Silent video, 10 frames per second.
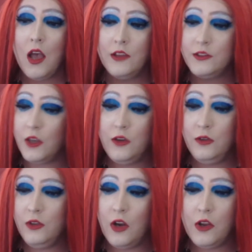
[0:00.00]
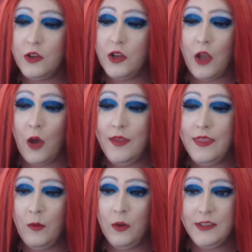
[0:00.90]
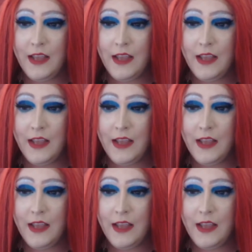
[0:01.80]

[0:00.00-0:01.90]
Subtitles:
So, you know, you could go in there one